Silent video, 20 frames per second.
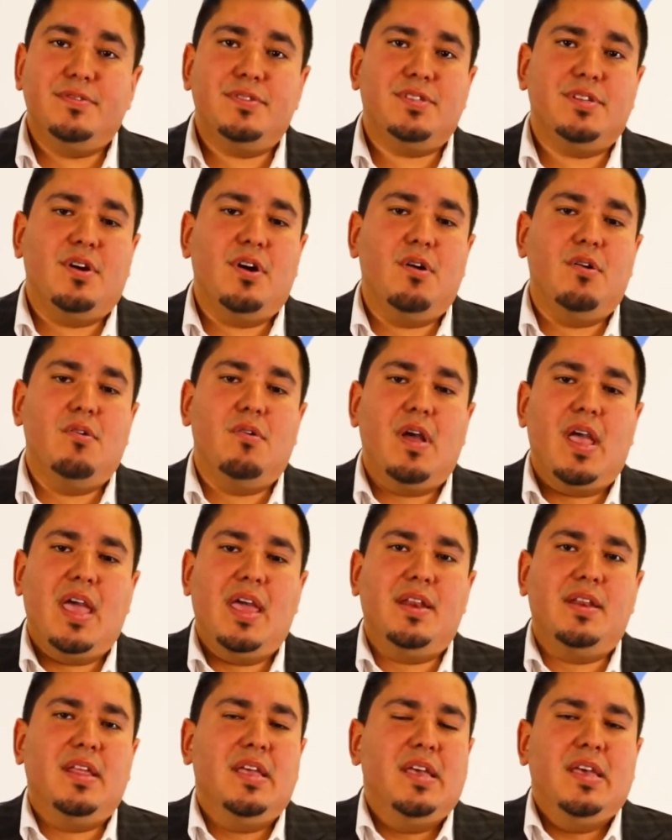So,
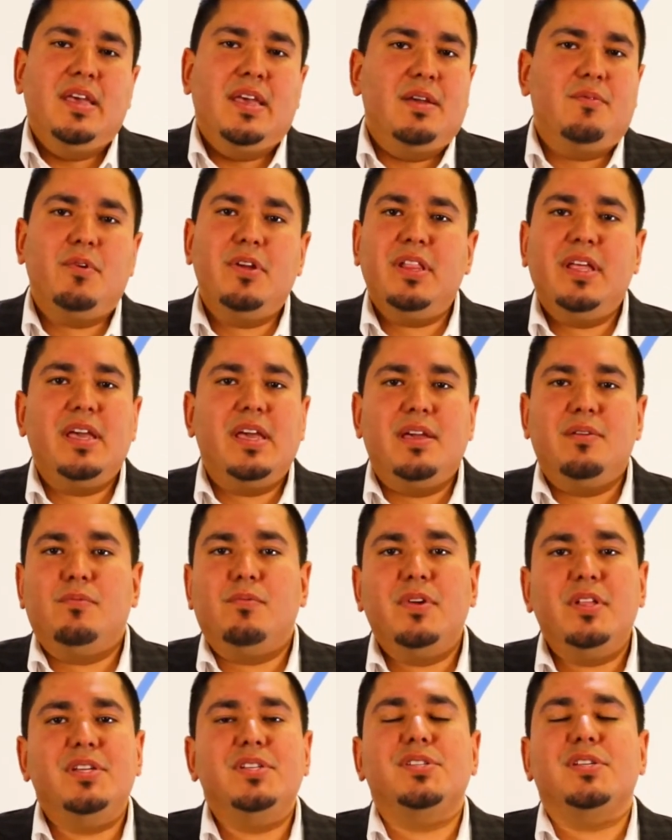and it
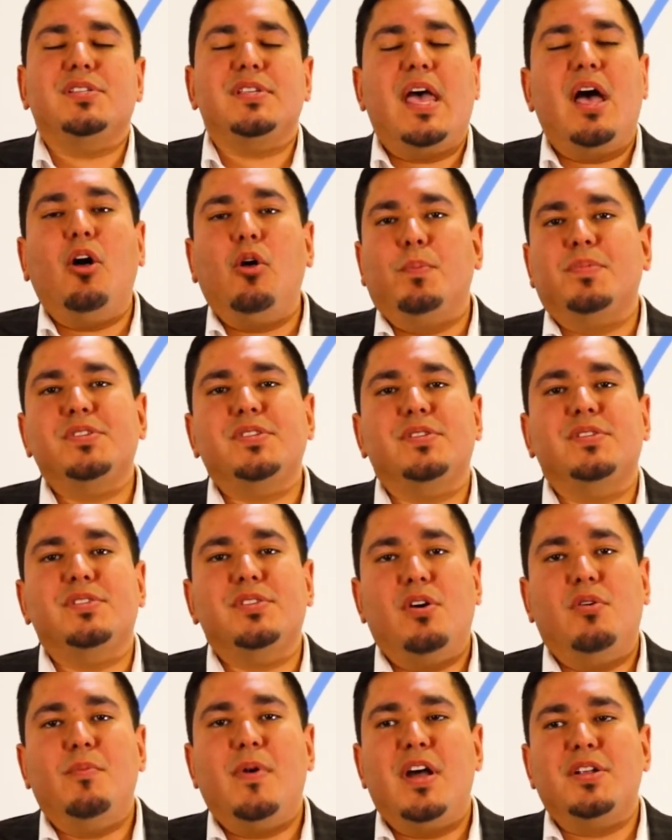really just helps
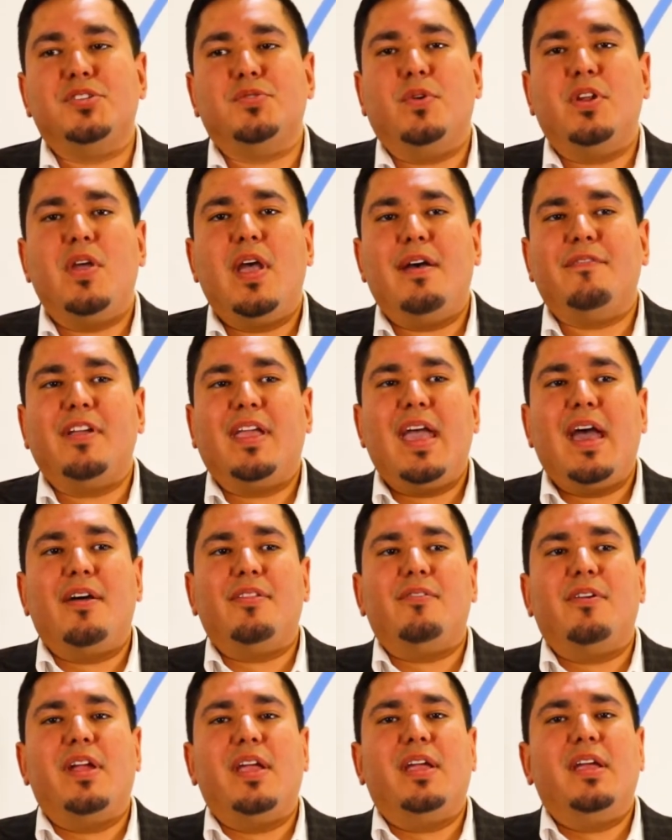so much when you have a
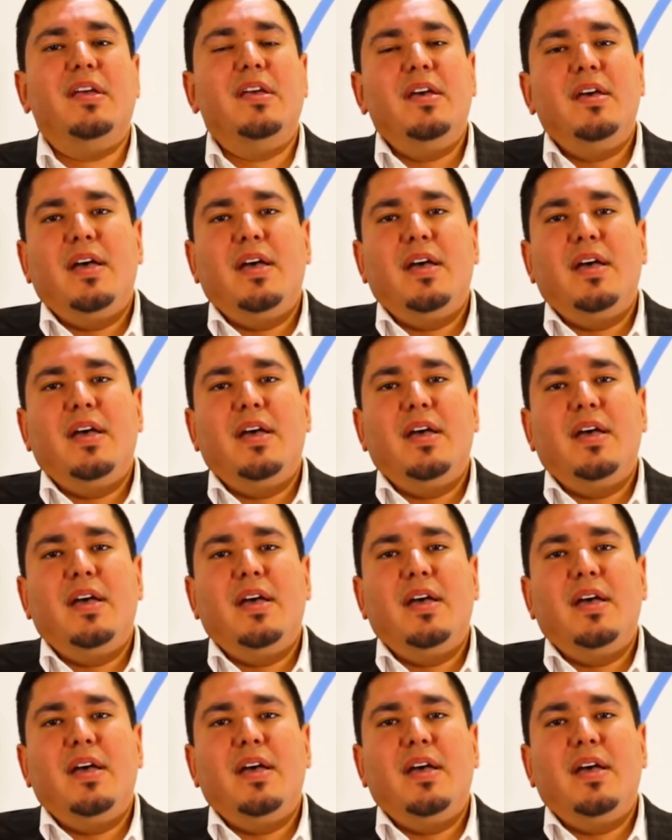gathering.